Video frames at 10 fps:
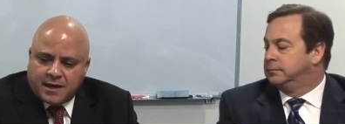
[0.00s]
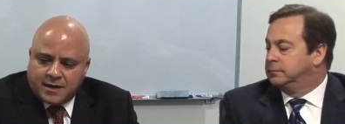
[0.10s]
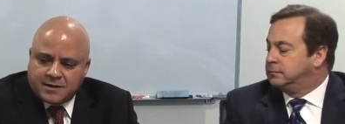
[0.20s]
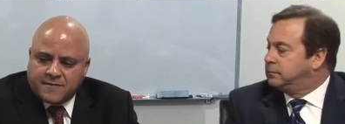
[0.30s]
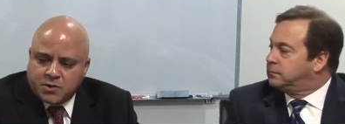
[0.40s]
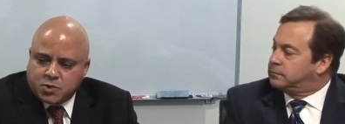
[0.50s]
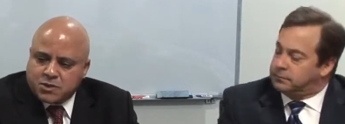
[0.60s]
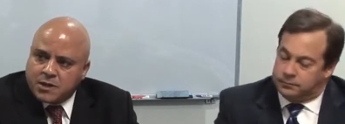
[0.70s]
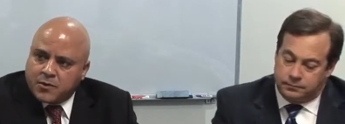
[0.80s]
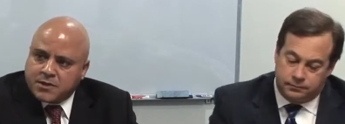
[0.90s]
Speaker 1: and
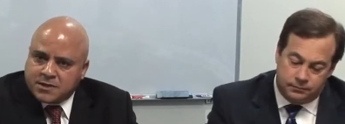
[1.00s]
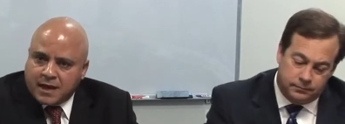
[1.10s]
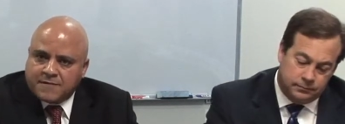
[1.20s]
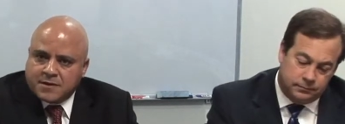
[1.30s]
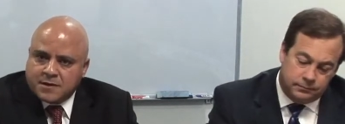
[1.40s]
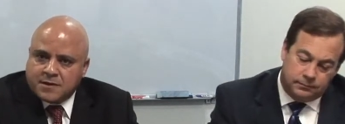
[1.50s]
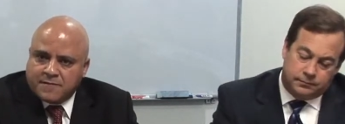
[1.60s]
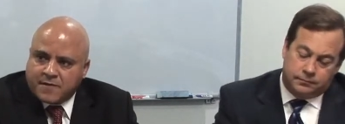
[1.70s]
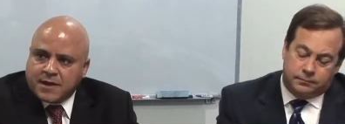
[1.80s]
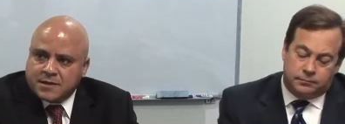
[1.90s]
individuals know it's safe to
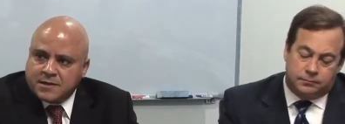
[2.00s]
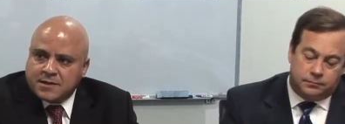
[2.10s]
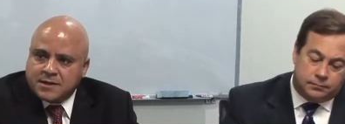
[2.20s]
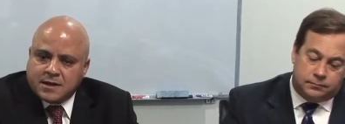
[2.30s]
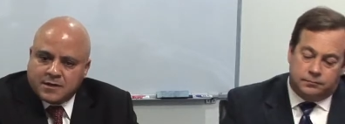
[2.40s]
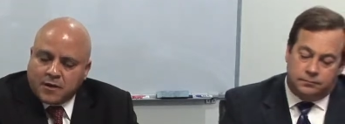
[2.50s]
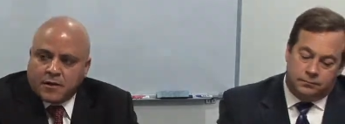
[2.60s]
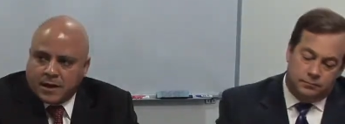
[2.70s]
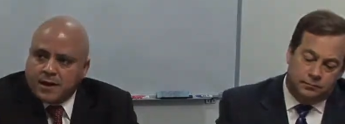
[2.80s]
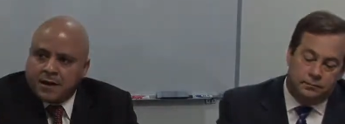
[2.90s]
invest in the city,
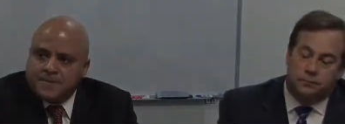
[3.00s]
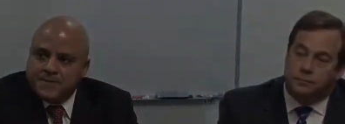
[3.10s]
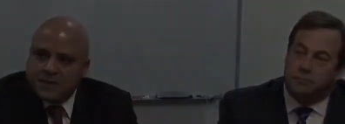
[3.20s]
they're going to come.